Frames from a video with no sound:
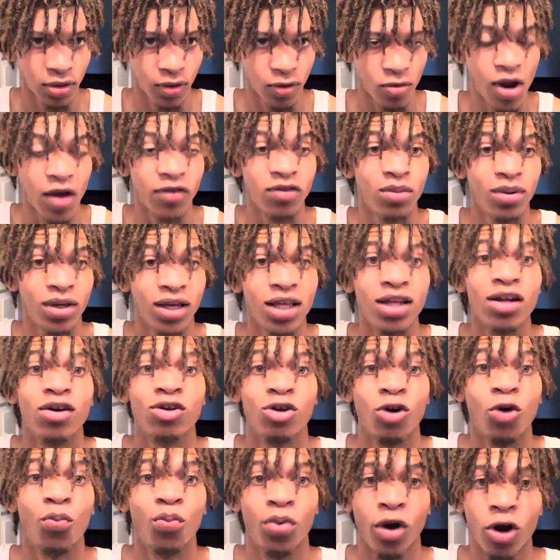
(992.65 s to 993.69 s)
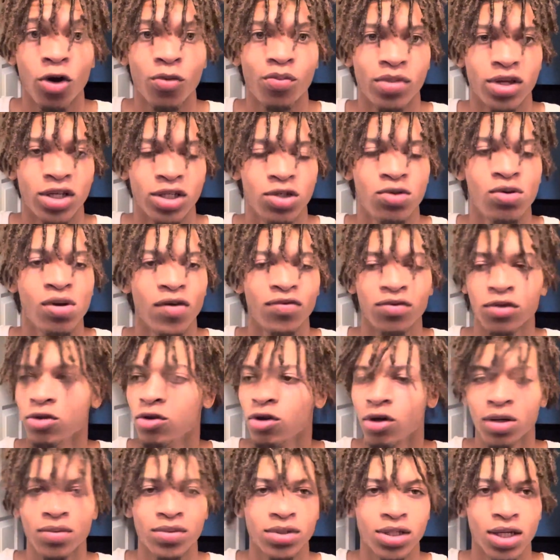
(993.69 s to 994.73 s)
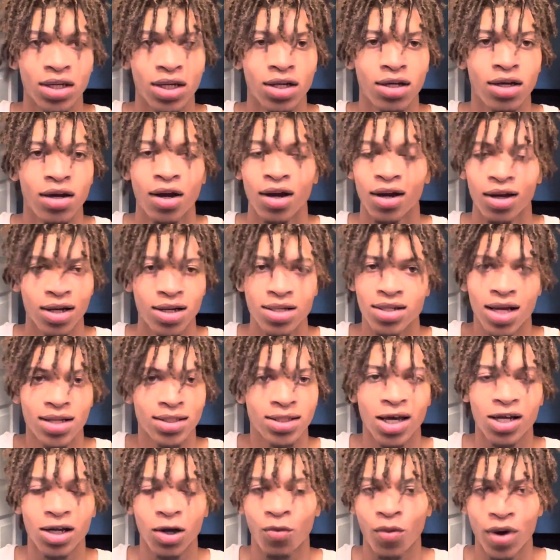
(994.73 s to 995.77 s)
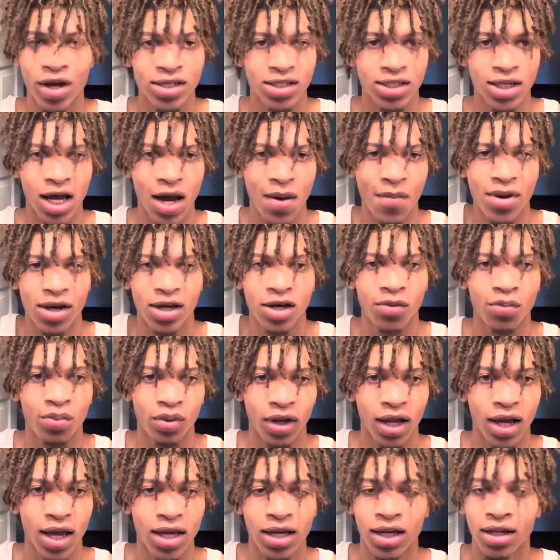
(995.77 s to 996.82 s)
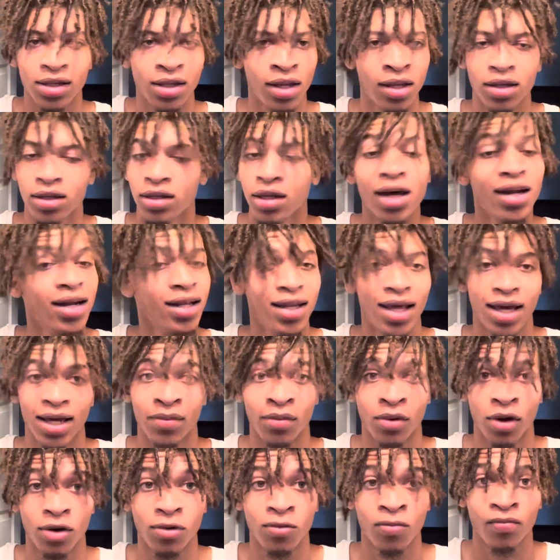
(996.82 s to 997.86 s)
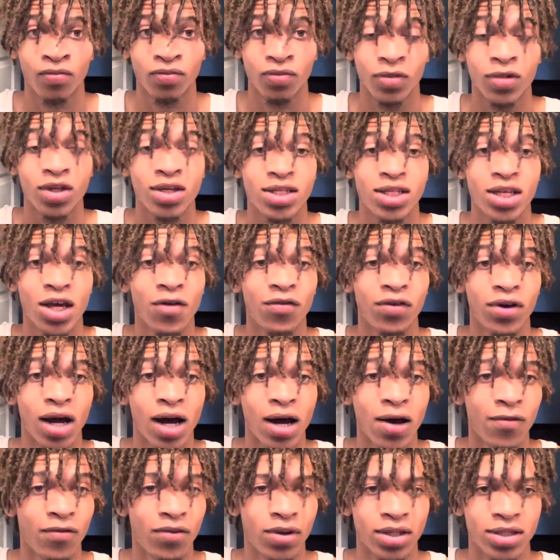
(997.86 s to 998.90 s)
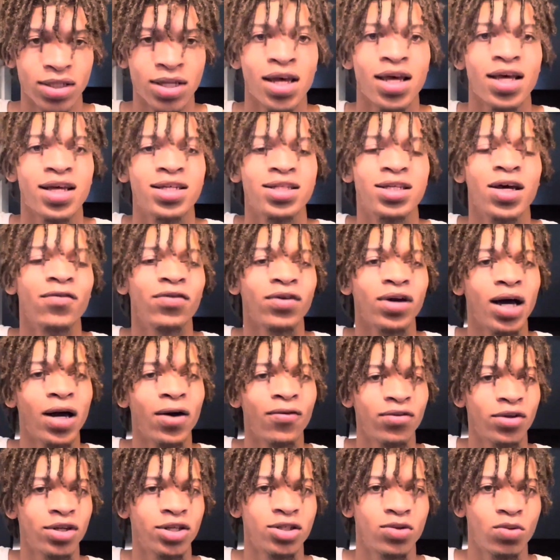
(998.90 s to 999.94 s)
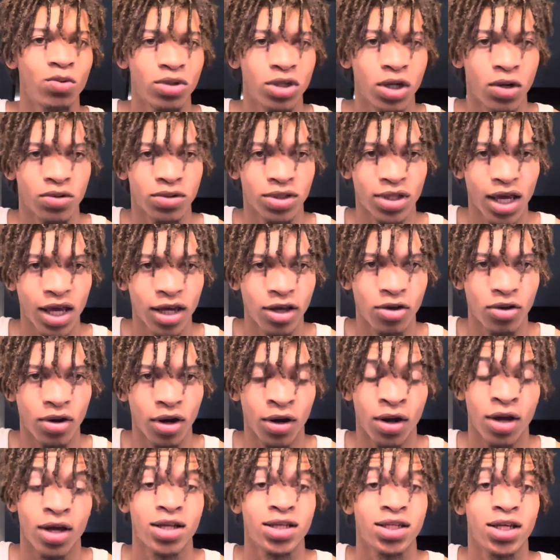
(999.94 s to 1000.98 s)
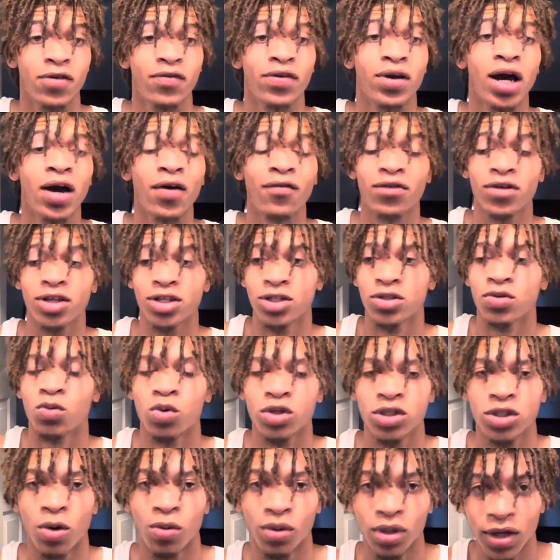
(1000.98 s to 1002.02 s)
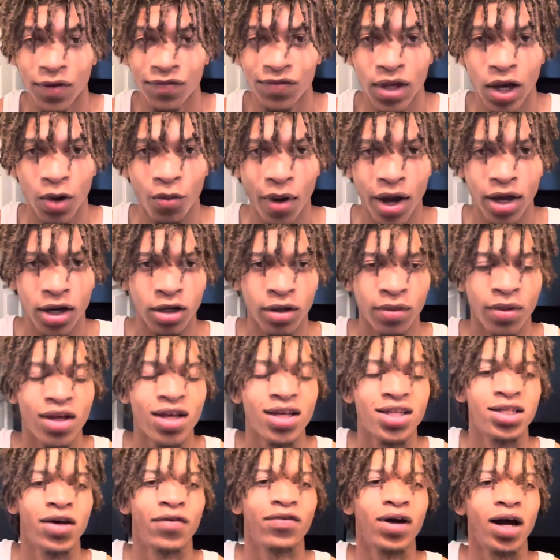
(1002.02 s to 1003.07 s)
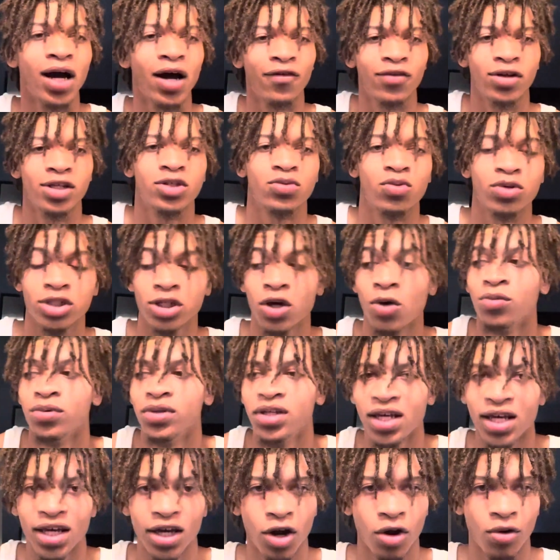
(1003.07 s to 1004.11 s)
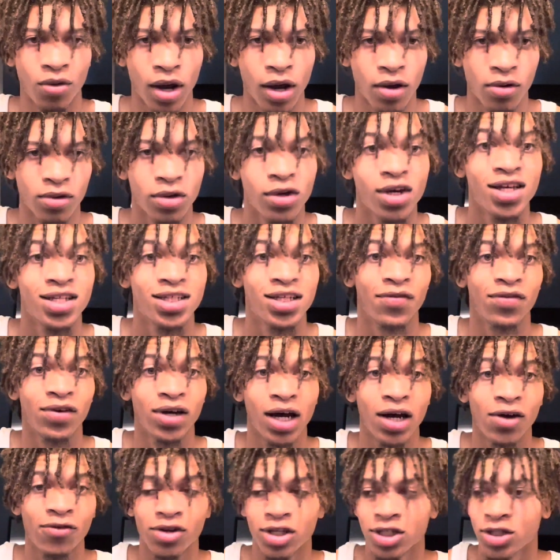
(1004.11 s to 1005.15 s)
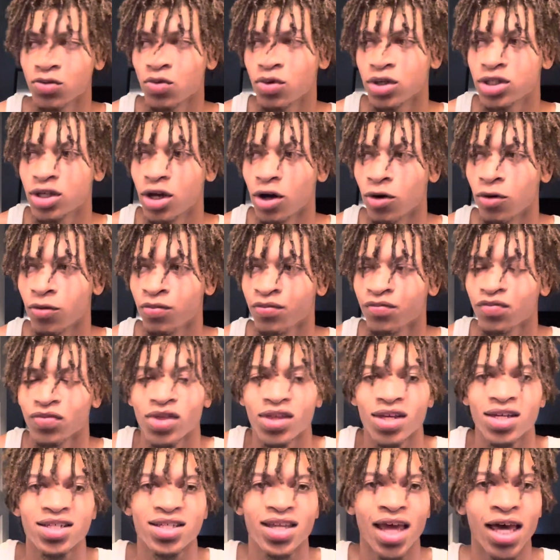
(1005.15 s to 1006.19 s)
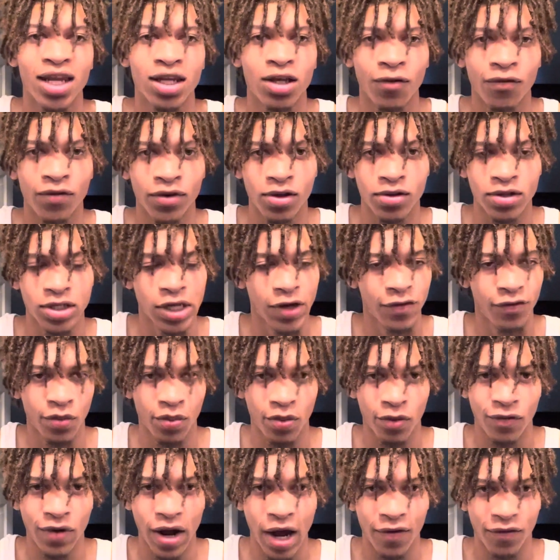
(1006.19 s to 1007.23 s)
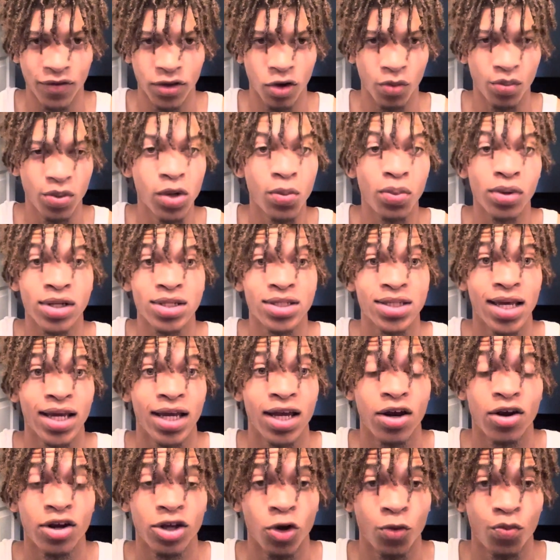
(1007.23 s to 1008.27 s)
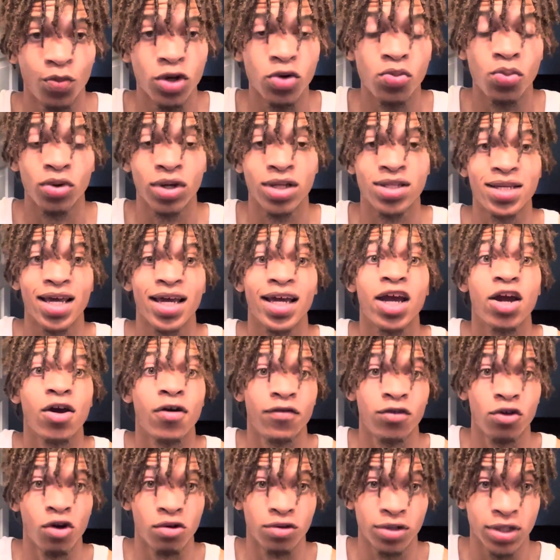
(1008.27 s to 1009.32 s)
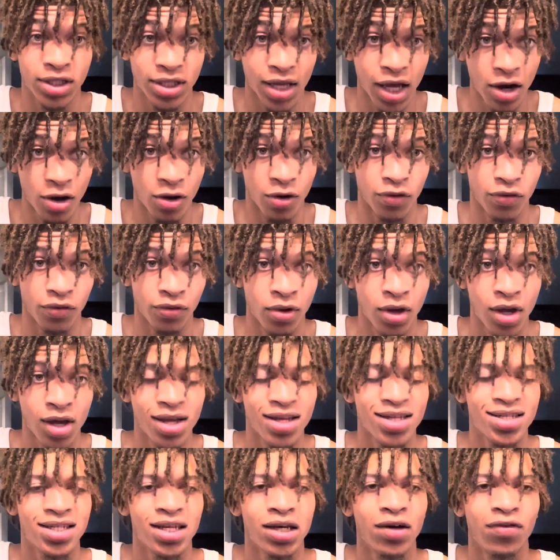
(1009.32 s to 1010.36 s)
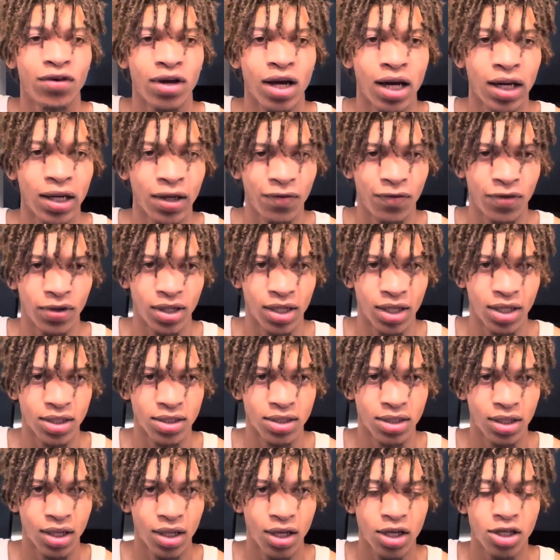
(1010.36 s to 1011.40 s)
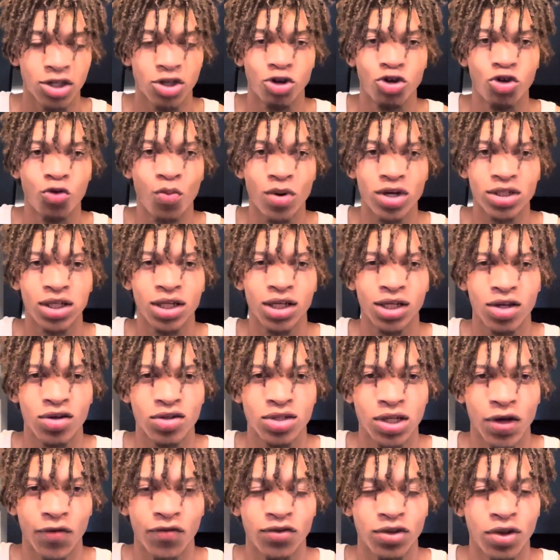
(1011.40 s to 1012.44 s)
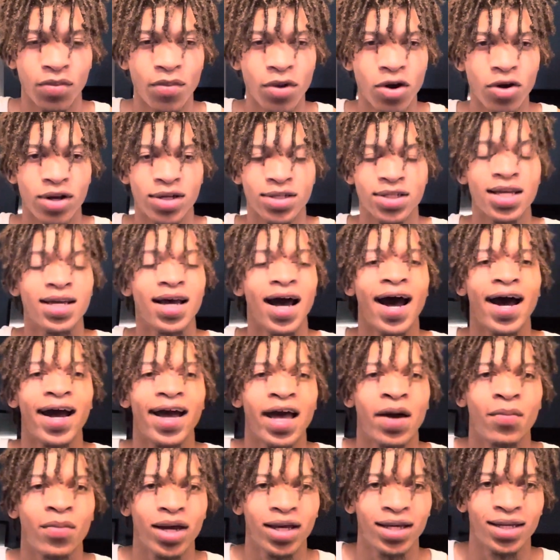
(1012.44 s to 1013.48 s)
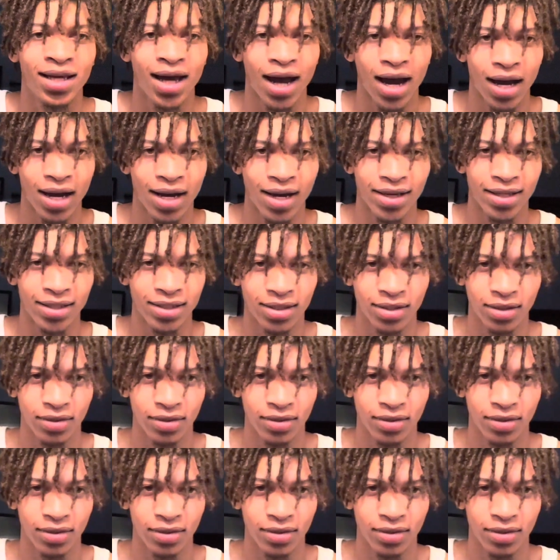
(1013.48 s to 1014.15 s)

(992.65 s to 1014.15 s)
You have to be getting on your purpose. You know what I'm saying? You're not trying to waste time and complain and none of that, bro. Self-confidence. Self-confidence is what's going to take you there. Self-confidence is what's going to lift that weight up. Self-confidence is what's going to dig her out. Self-confidence is what's going to stand up for yourself and provide for your people and take care of your people and take care of yourself. Self-confidence. So you must look yourself in the mirror and say, I am a god.